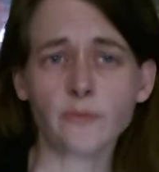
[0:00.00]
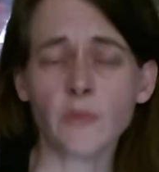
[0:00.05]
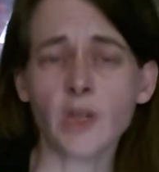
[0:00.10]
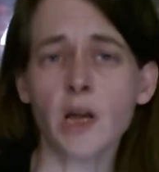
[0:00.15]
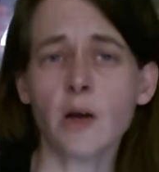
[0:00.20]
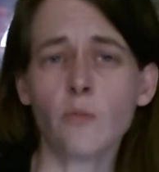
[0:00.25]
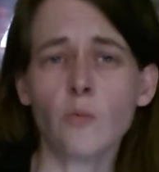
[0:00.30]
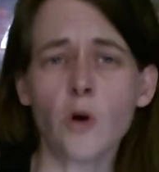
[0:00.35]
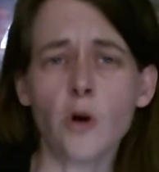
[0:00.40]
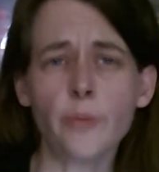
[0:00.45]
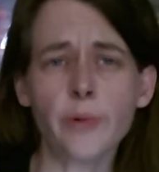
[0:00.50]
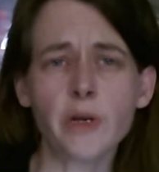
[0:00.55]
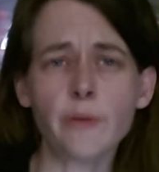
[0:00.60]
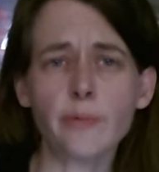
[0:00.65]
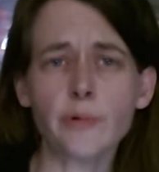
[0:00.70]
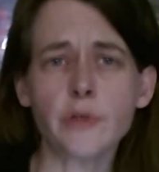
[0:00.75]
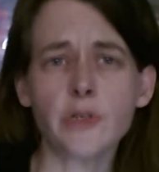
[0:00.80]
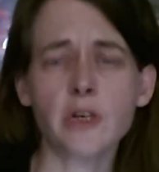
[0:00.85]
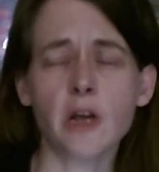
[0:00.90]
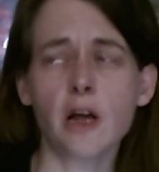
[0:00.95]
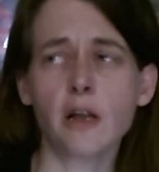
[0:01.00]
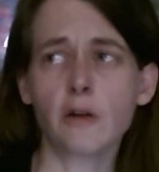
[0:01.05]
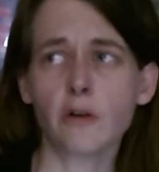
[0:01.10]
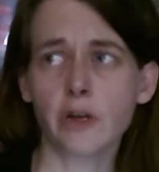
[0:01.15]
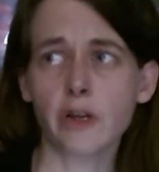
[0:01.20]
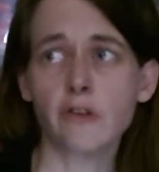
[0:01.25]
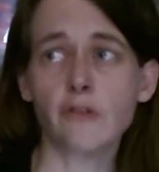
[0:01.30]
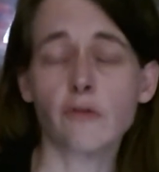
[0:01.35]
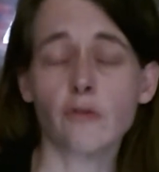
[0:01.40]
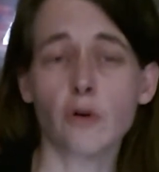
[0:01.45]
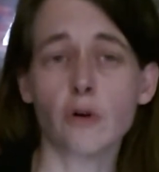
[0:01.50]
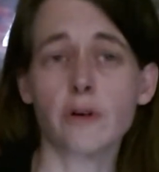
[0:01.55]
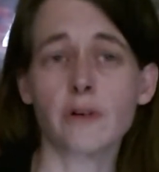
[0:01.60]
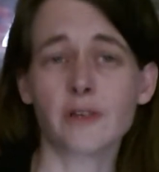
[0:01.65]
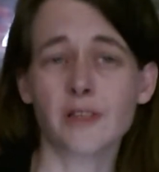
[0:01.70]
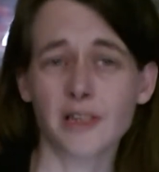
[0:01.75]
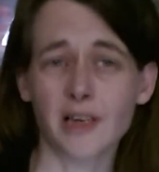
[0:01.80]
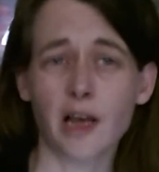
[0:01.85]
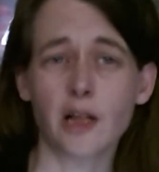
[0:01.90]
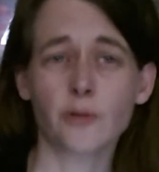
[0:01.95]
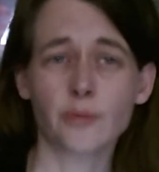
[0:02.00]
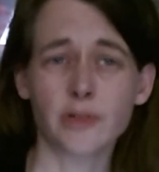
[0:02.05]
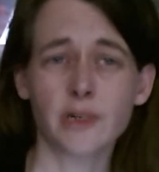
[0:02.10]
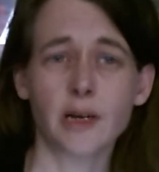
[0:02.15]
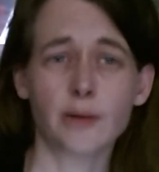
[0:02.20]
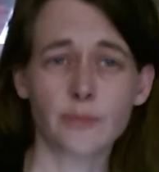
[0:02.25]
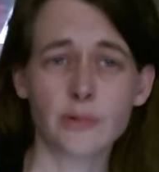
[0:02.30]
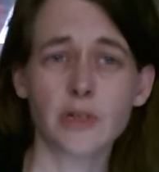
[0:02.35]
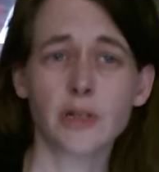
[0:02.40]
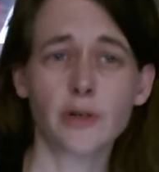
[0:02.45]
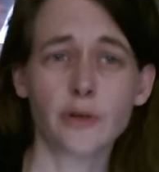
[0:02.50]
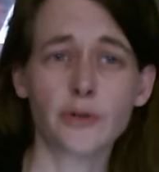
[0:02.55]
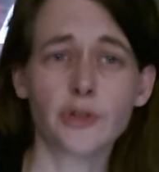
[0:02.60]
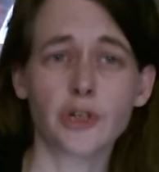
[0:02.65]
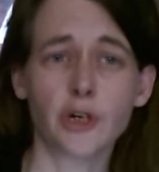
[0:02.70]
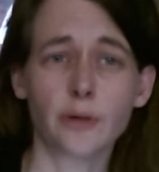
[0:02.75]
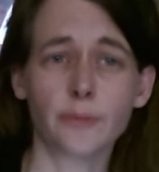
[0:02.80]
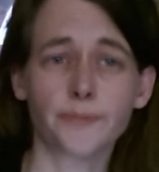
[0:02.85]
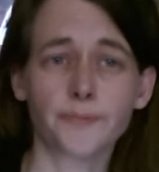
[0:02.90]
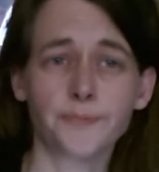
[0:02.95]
And what people start looking for is scalps and absolution.